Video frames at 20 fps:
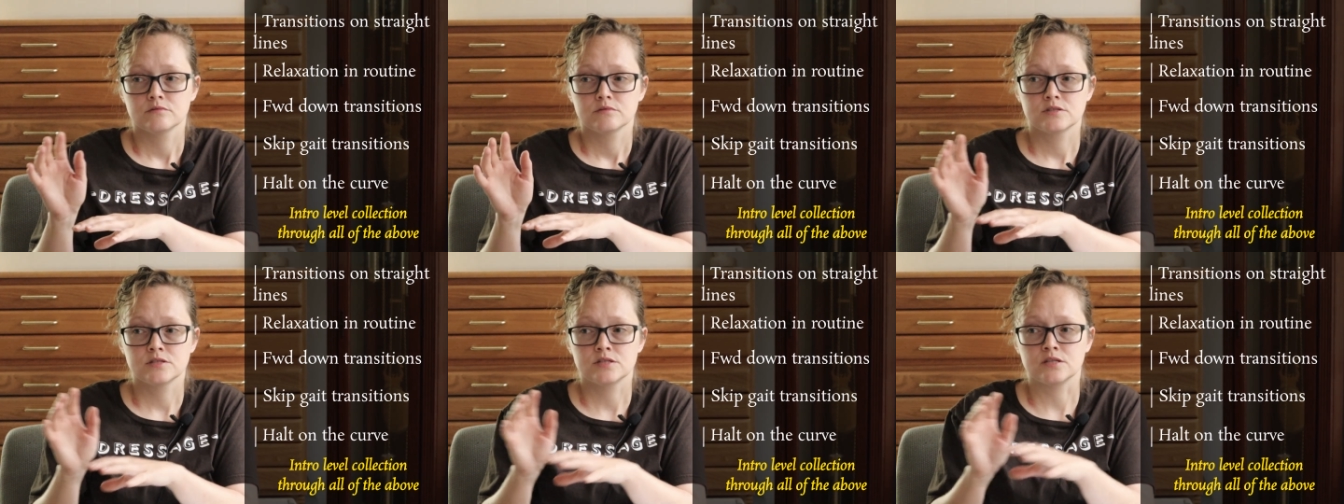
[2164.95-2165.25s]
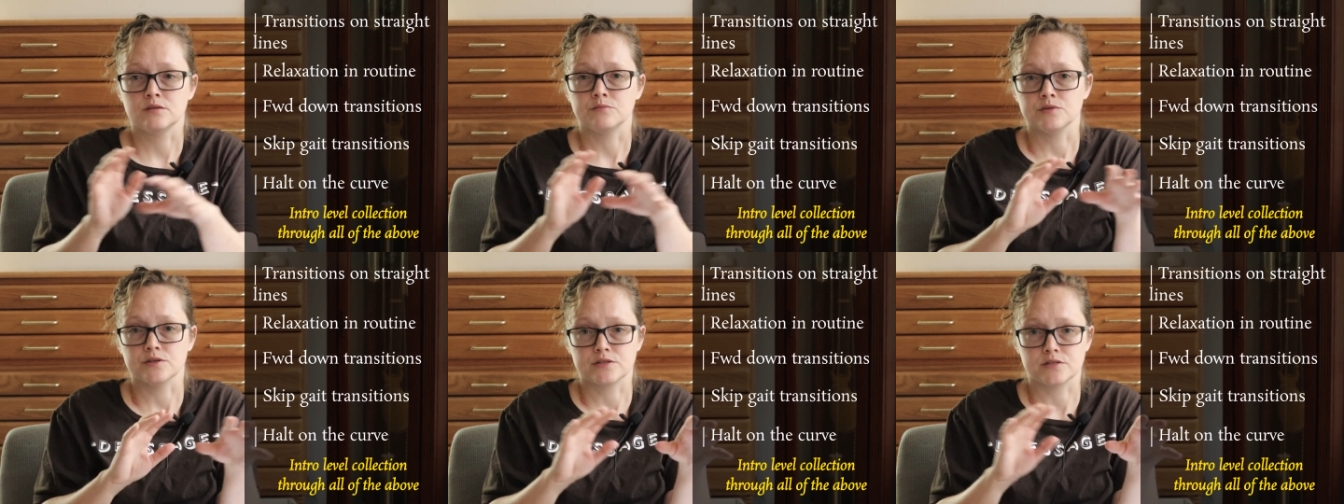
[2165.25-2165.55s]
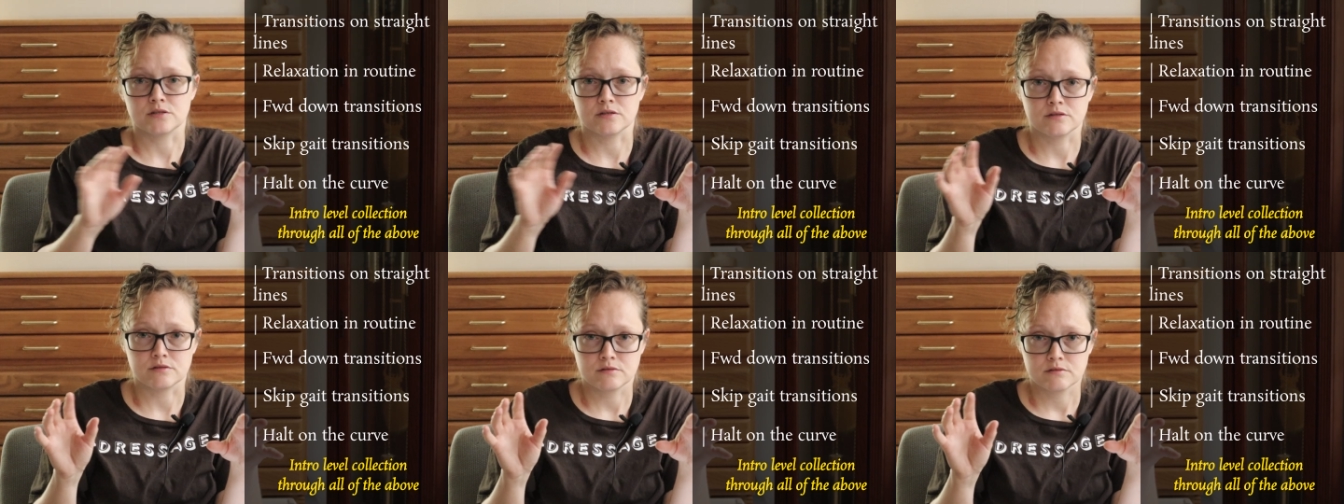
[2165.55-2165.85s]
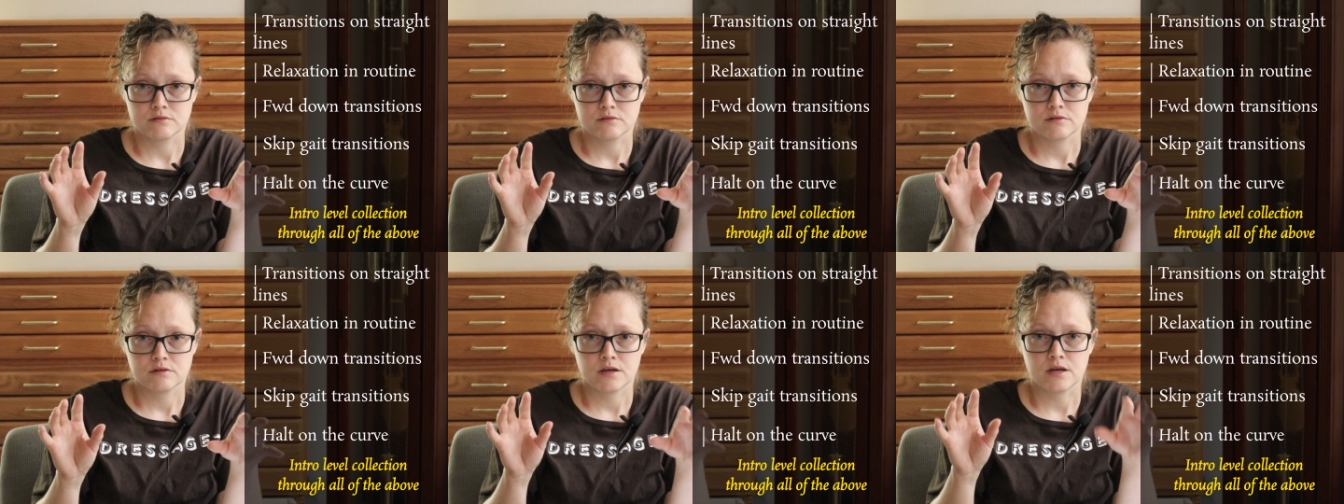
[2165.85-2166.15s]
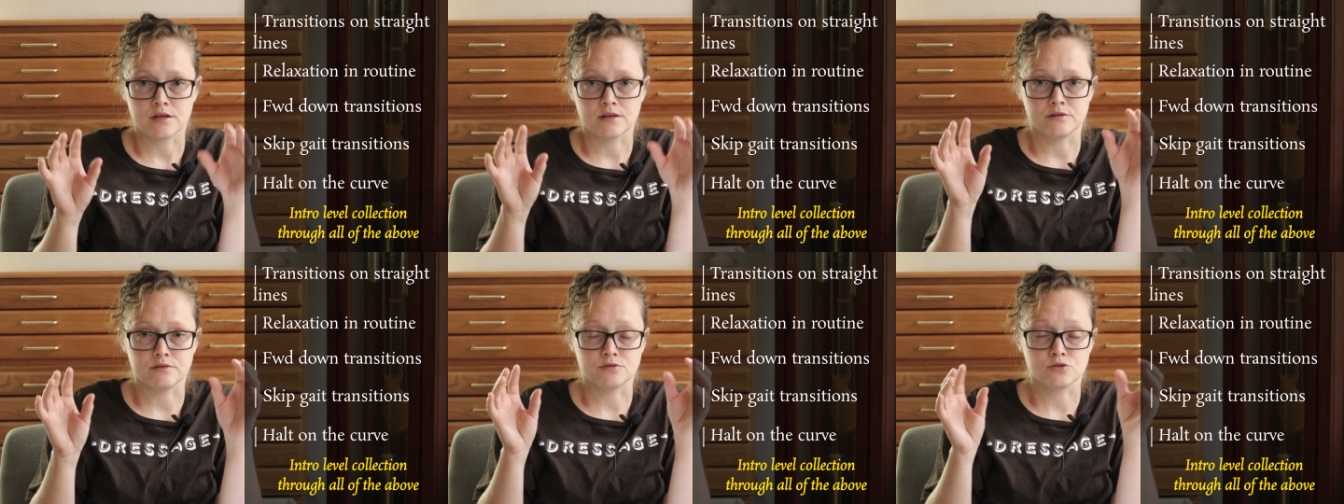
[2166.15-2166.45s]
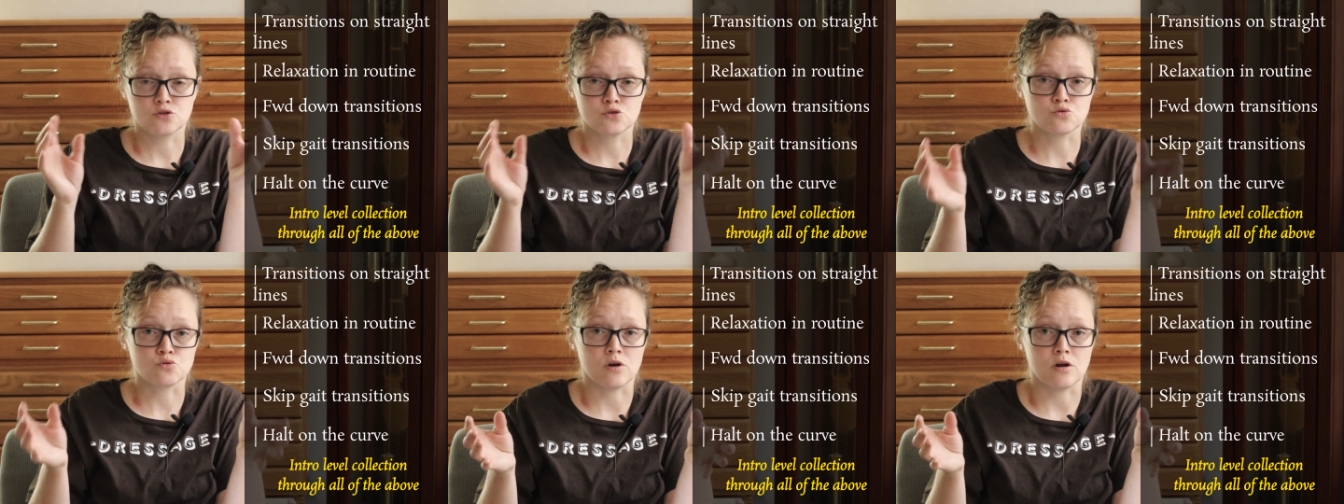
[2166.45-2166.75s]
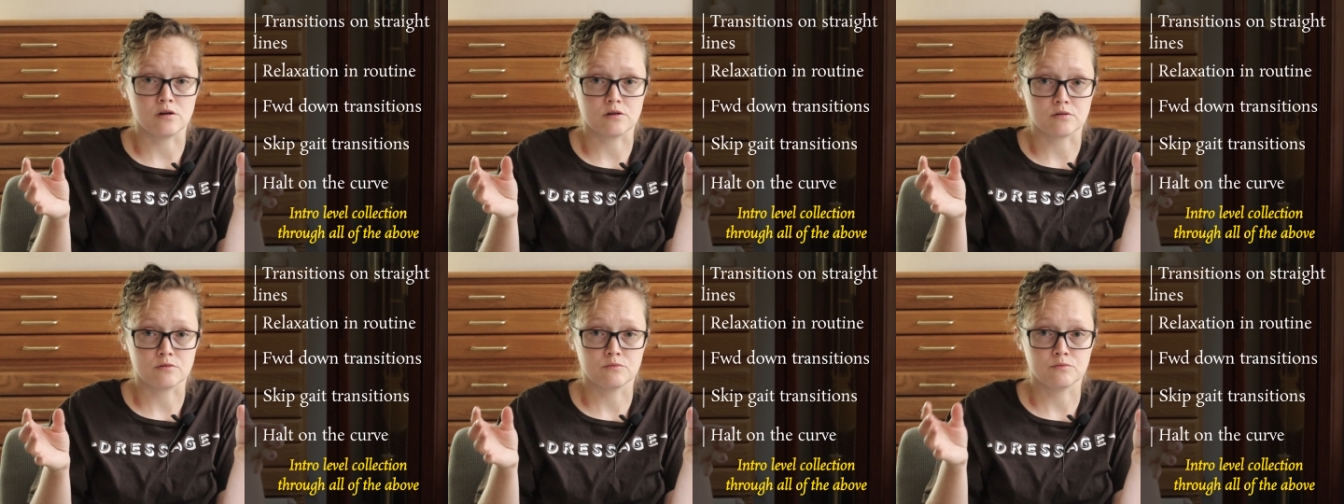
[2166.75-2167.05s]
seamlessly and
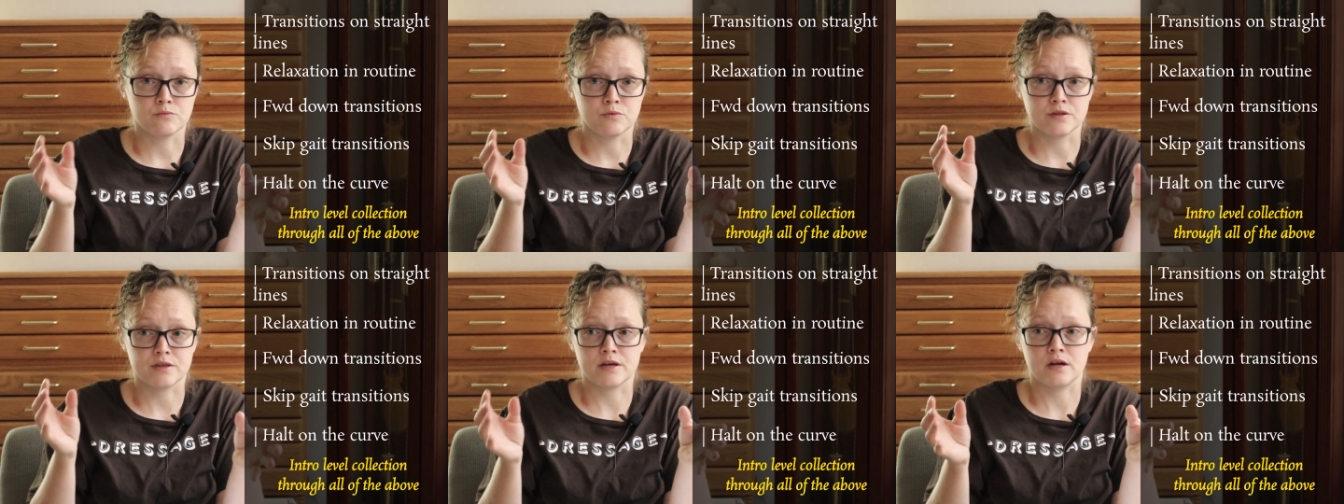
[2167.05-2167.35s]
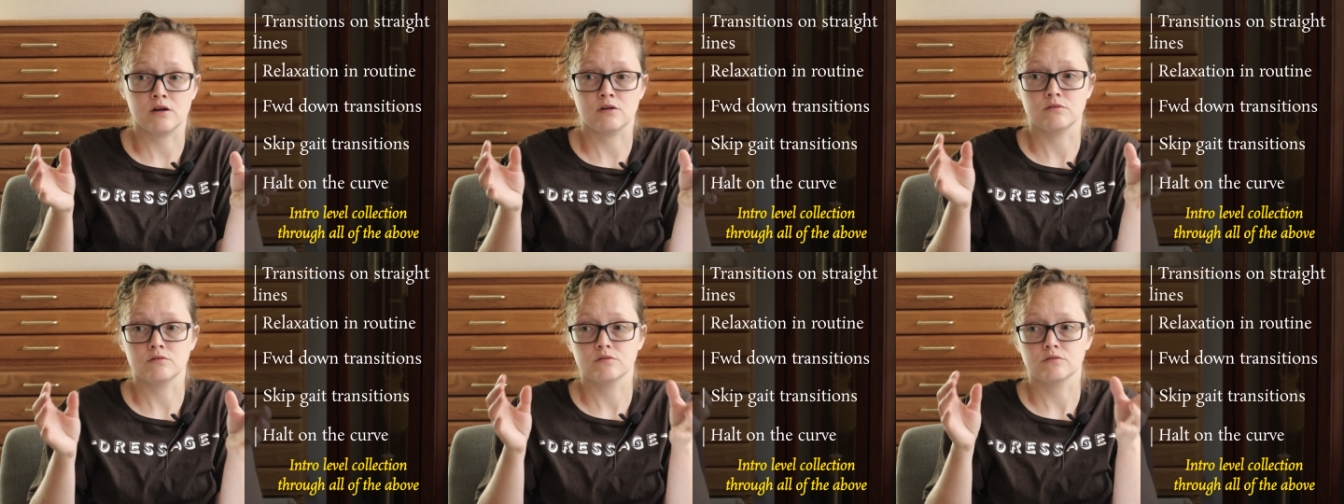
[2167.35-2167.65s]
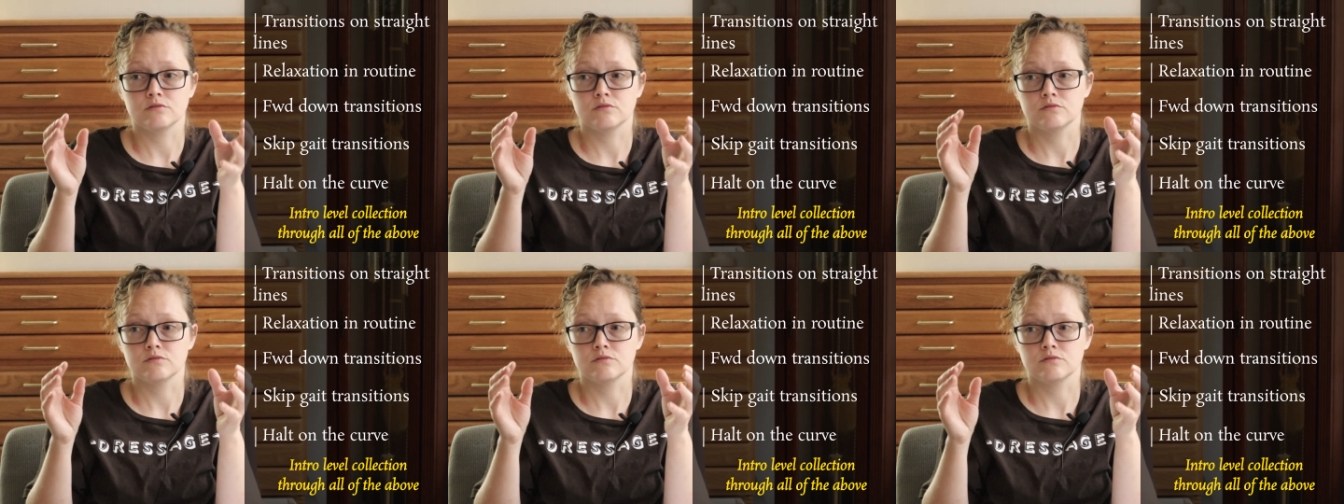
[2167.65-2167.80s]
strong without